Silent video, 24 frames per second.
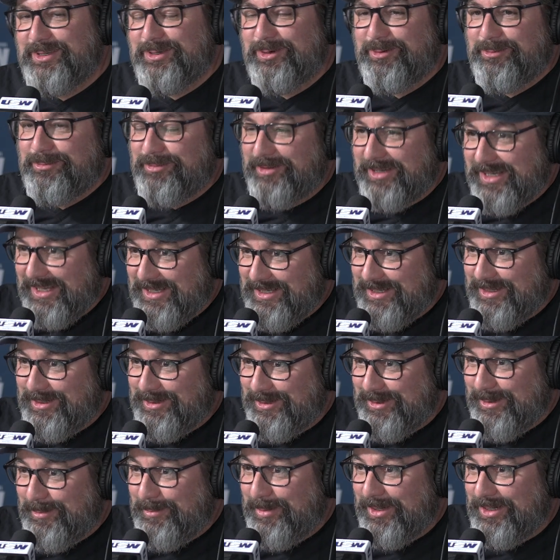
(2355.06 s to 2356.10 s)
don't forget to
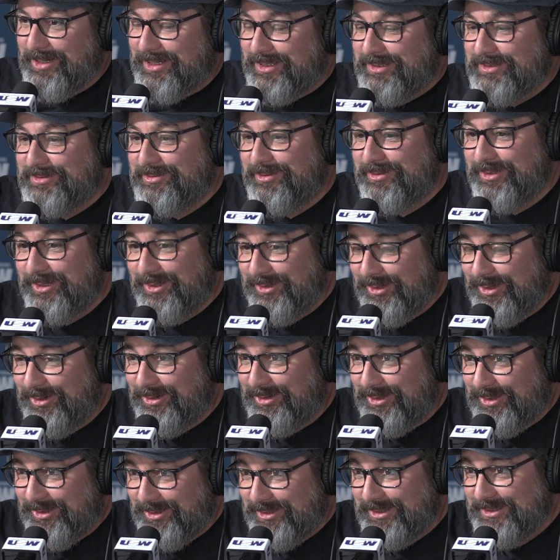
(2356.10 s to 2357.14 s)
do the books for the
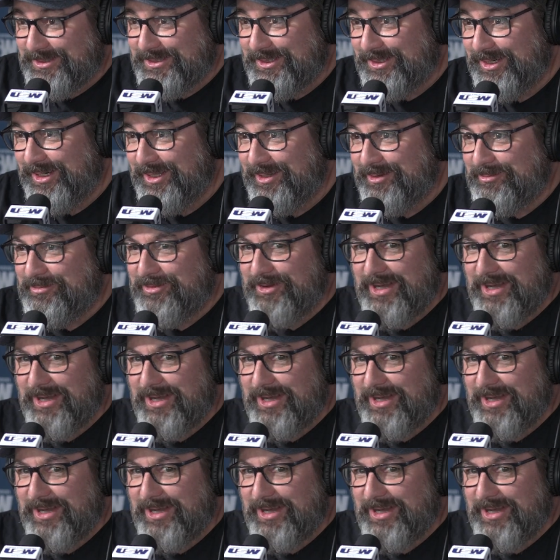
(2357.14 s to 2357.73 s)
local, because you are the